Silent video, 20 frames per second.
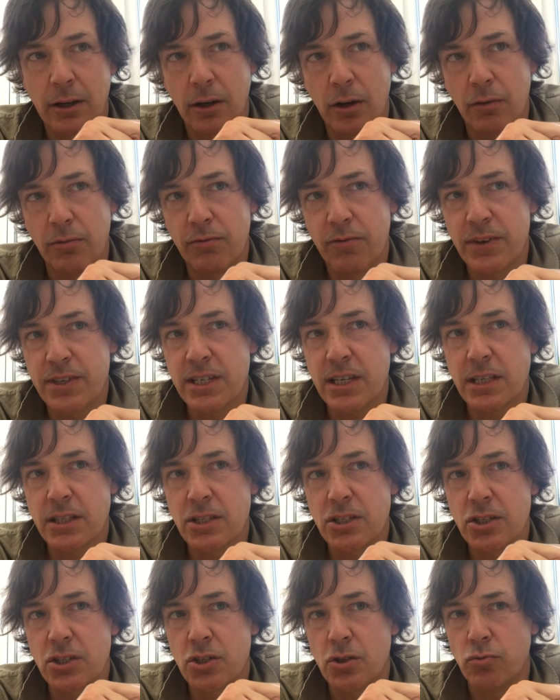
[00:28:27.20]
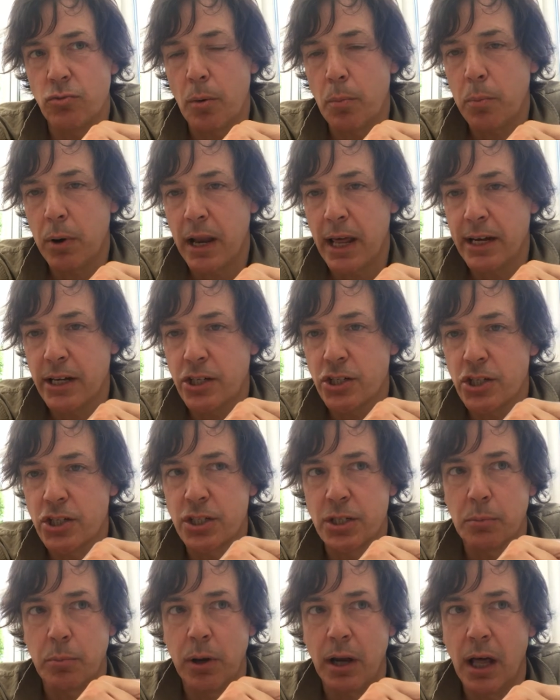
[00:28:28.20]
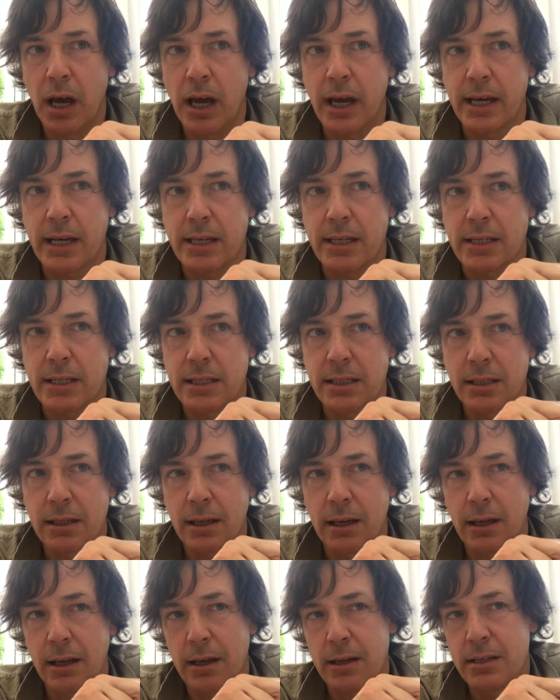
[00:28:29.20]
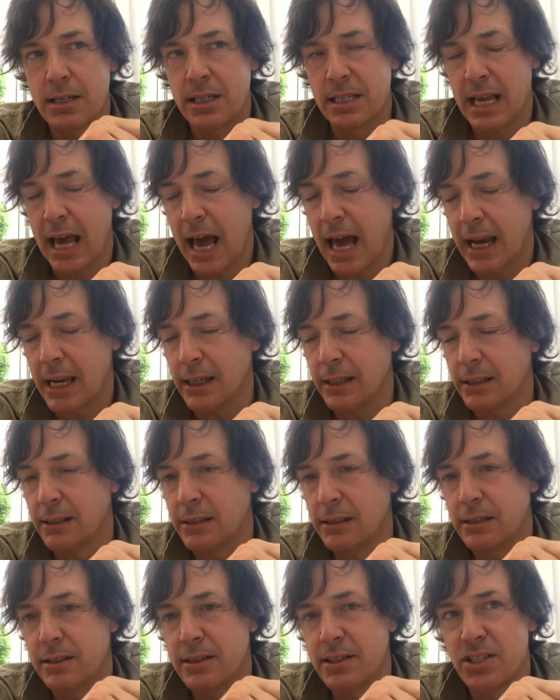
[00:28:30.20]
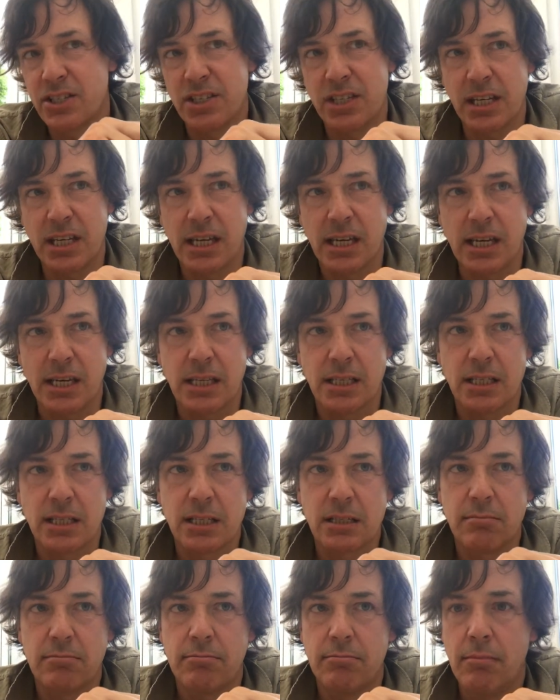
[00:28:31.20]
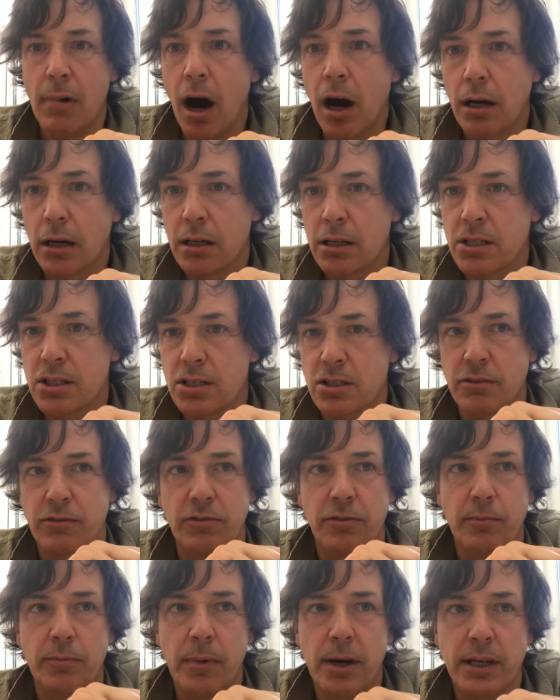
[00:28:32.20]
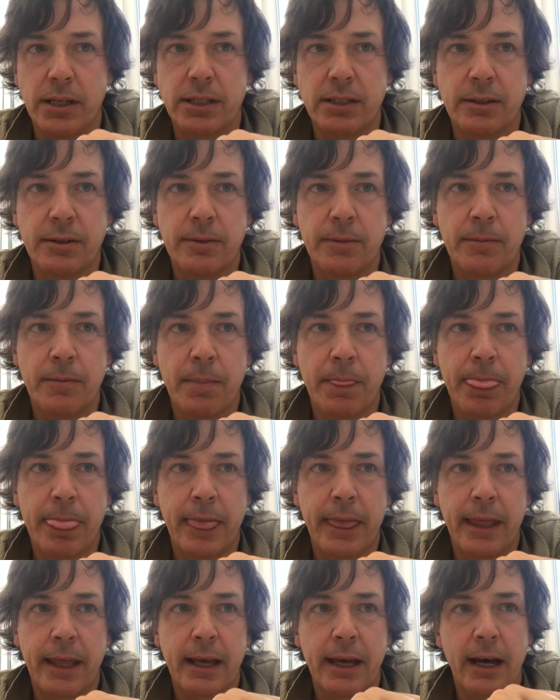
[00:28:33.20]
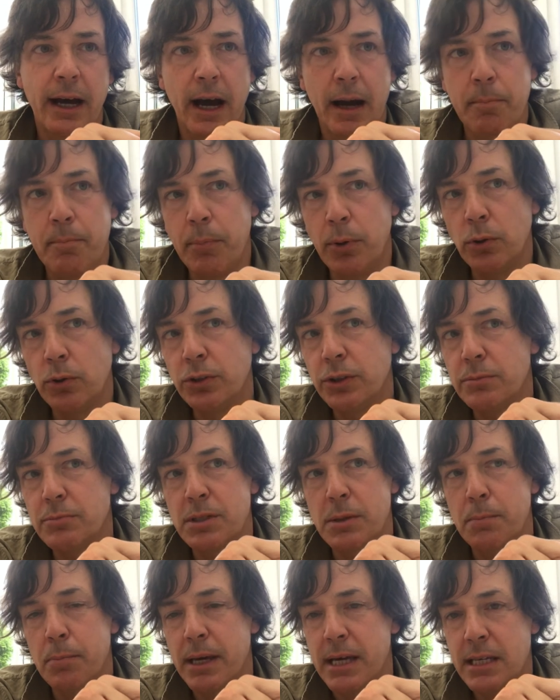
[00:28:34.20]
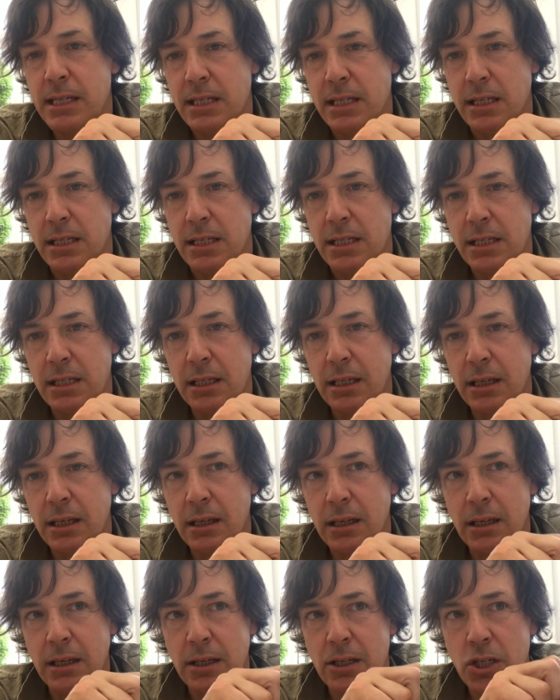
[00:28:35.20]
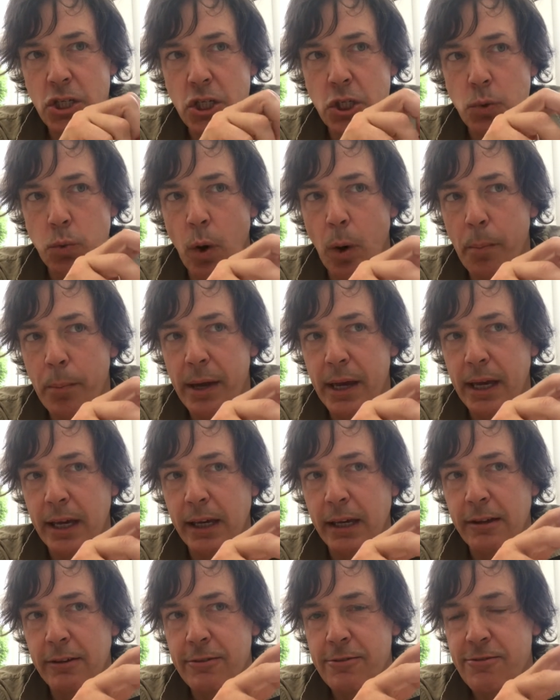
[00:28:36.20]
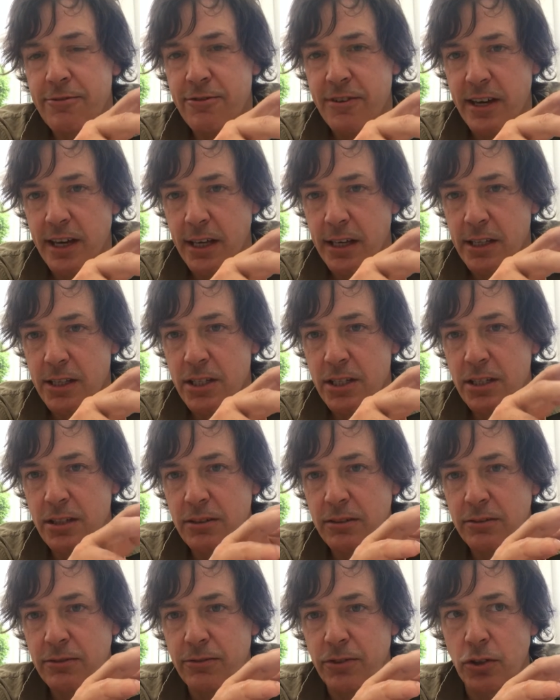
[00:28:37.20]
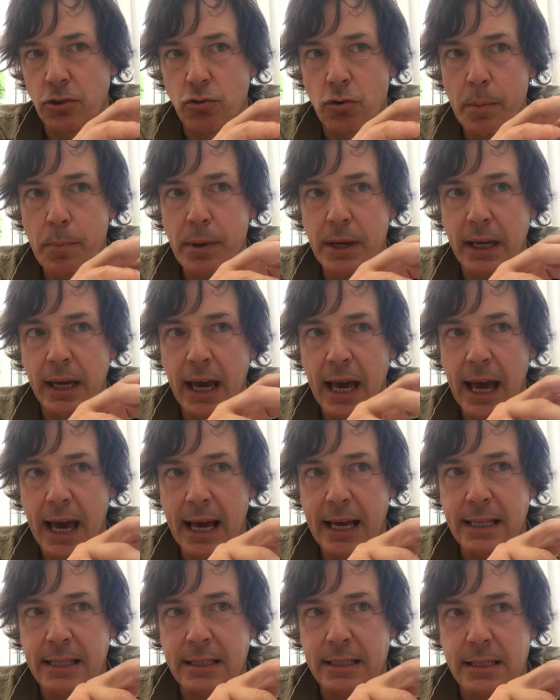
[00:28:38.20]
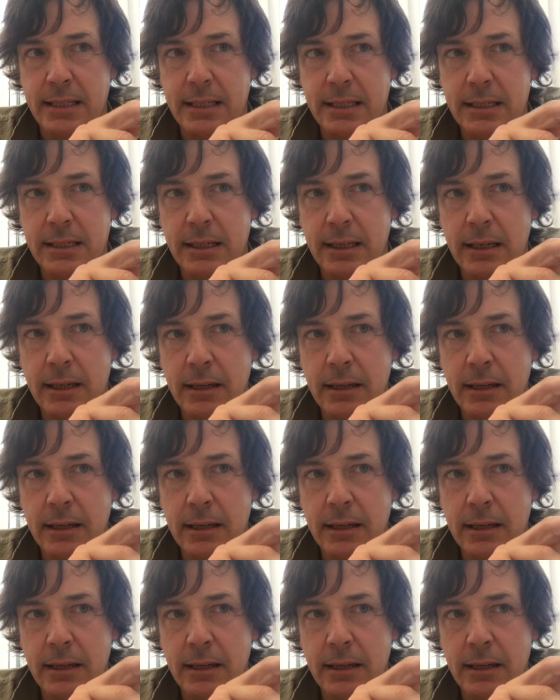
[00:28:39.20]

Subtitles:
On visits to replenish supplies, salad, seeds, mugs of mud, I pulled them to pieces, swapping fixed for gripping hands,